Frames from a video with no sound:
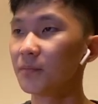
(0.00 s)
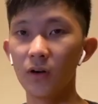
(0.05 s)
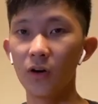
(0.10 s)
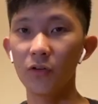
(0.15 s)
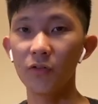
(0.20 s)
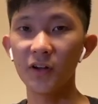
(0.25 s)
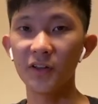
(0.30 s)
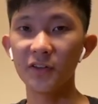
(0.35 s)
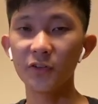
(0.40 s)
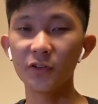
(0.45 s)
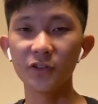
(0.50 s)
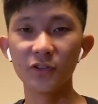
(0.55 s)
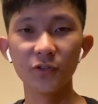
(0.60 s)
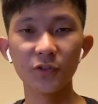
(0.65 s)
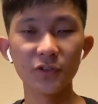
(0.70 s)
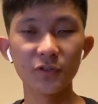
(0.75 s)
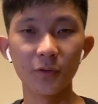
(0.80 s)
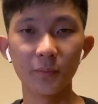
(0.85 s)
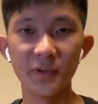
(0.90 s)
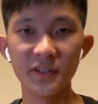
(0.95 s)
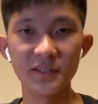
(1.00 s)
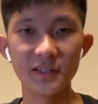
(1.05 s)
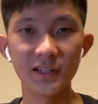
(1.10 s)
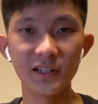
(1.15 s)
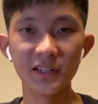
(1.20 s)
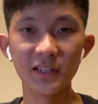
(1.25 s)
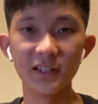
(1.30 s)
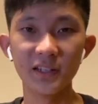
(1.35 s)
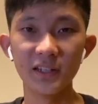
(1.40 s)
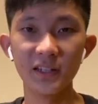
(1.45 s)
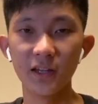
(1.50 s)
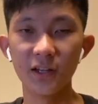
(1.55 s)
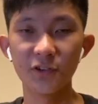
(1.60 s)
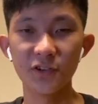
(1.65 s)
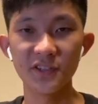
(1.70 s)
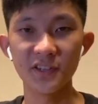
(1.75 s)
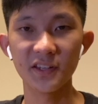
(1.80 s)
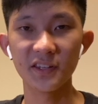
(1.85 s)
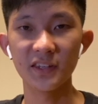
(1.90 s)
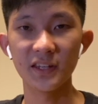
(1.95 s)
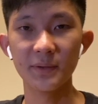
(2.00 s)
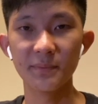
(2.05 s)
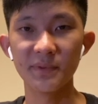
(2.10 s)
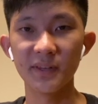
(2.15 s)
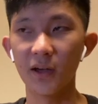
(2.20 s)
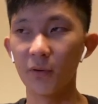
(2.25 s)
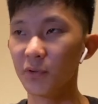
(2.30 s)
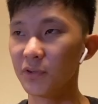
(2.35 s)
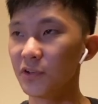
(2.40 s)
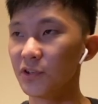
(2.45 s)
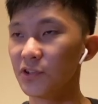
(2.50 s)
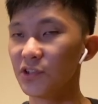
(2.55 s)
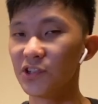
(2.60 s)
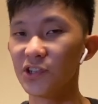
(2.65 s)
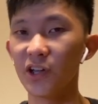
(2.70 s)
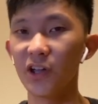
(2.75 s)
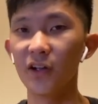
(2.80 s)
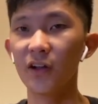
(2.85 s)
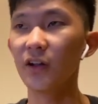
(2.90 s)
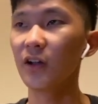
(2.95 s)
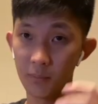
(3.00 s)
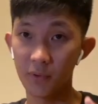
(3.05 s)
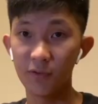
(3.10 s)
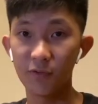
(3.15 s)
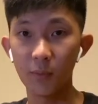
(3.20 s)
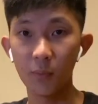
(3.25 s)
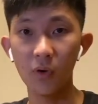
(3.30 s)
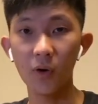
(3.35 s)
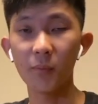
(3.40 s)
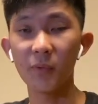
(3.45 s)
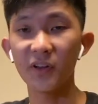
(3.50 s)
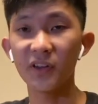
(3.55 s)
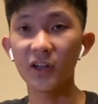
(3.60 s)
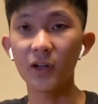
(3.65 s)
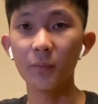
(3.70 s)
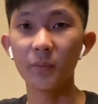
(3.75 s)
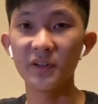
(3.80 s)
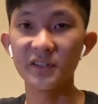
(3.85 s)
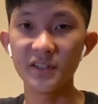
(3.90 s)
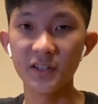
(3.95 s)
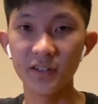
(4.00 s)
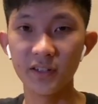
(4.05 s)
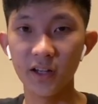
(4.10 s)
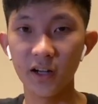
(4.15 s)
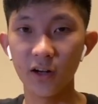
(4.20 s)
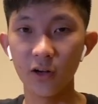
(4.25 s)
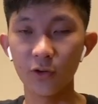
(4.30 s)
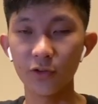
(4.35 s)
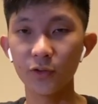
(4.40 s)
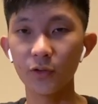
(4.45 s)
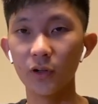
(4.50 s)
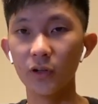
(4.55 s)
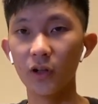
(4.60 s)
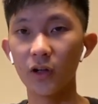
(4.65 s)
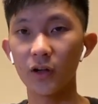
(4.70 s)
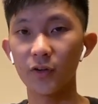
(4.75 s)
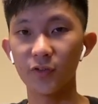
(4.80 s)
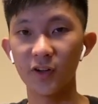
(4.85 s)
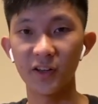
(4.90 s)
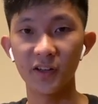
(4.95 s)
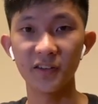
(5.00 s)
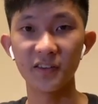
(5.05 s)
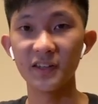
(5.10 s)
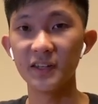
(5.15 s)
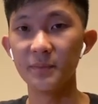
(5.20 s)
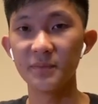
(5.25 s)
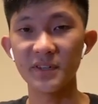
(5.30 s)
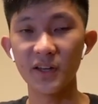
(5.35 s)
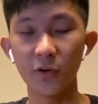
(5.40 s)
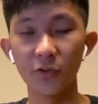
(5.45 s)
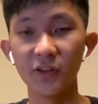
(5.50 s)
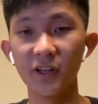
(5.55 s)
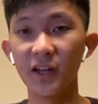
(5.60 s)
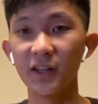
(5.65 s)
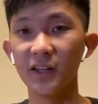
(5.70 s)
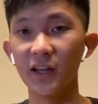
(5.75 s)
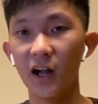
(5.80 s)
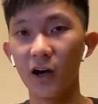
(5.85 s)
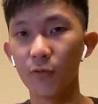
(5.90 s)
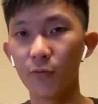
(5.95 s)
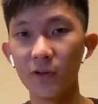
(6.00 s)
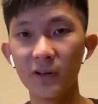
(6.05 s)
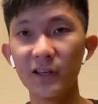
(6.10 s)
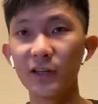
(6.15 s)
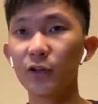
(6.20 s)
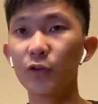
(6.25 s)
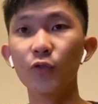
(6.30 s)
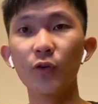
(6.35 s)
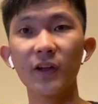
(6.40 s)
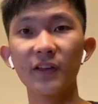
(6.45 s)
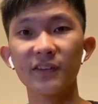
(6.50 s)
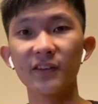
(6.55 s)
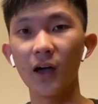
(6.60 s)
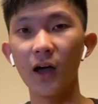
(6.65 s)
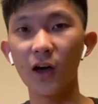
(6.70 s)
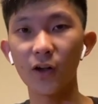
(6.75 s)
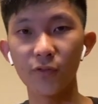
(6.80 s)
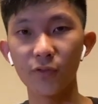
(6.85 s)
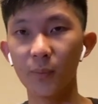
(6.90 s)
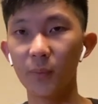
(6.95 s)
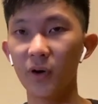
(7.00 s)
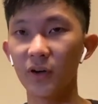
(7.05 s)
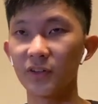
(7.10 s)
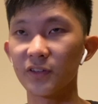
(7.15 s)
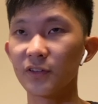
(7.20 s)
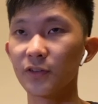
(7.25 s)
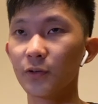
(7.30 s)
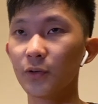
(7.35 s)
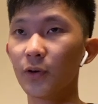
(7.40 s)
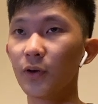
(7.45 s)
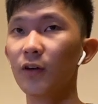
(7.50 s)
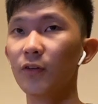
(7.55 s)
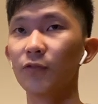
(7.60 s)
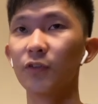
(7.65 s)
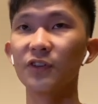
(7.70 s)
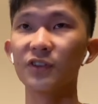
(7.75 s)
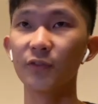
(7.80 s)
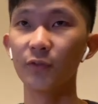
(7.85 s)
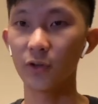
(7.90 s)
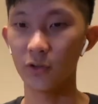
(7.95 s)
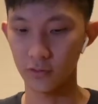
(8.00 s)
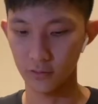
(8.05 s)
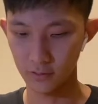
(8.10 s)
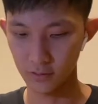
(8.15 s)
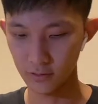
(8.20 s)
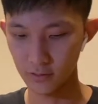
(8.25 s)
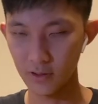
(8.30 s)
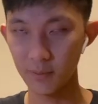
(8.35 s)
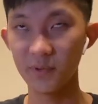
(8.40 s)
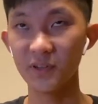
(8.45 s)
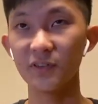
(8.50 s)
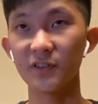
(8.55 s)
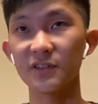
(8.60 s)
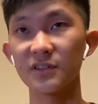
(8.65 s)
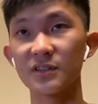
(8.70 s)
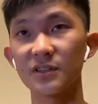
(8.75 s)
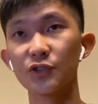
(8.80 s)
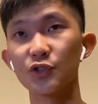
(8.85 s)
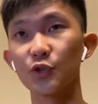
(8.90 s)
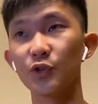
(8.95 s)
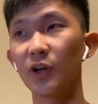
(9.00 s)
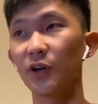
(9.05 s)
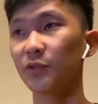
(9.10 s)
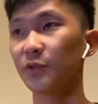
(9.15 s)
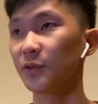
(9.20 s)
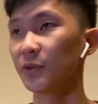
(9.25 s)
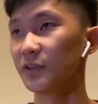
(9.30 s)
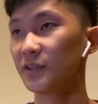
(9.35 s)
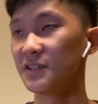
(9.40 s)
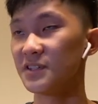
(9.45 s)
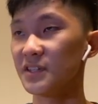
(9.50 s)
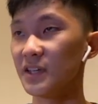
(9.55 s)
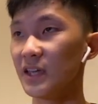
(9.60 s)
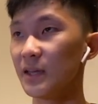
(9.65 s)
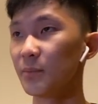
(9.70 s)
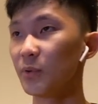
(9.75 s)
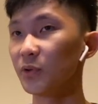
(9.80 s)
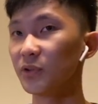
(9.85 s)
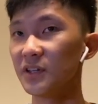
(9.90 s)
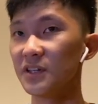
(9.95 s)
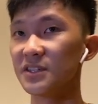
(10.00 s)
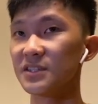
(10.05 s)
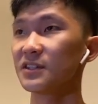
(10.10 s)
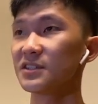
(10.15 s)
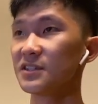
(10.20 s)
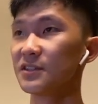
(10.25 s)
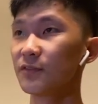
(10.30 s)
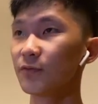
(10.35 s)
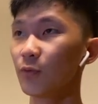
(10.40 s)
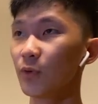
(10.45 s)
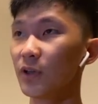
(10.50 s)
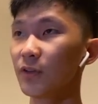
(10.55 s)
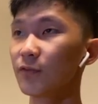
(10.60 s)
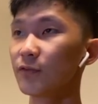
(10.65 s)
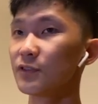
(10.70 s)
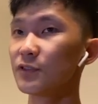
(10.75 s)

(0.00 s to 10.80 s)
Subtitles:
Alright, so those were basically the interesting themes that I wanted to share. But if you're a more practical person, there are also a lot of other themes out there that are really great out of the box. So first of all, let me just show you how to disable this Synthwave.